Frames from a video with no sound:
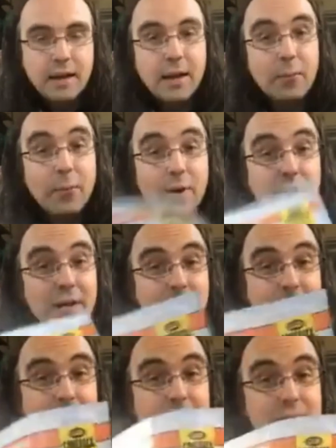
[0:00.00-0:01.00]
a
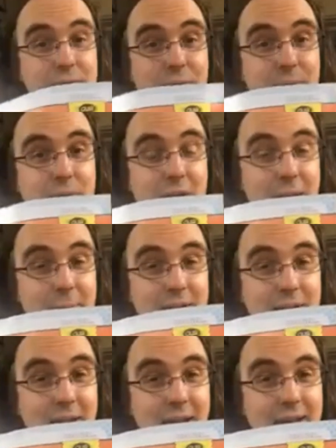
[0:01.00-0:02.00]
welcome letter from
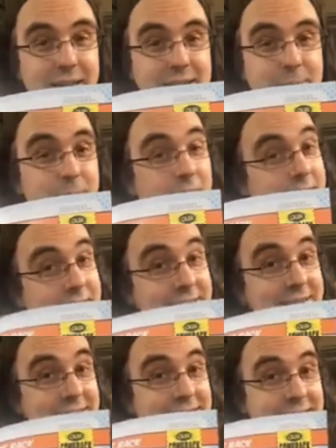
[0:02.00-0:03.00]
Diamond Alliance, because
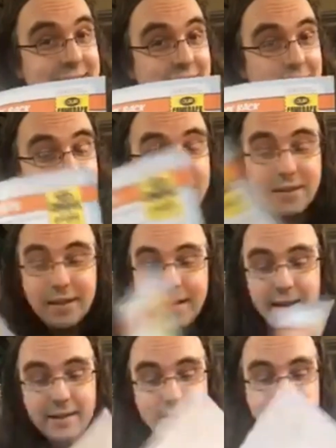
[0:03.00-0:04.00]
this is a Diamond
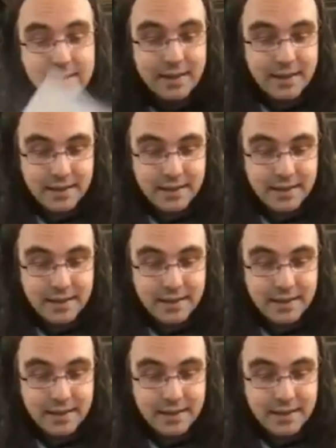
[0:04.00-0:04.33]
Alliance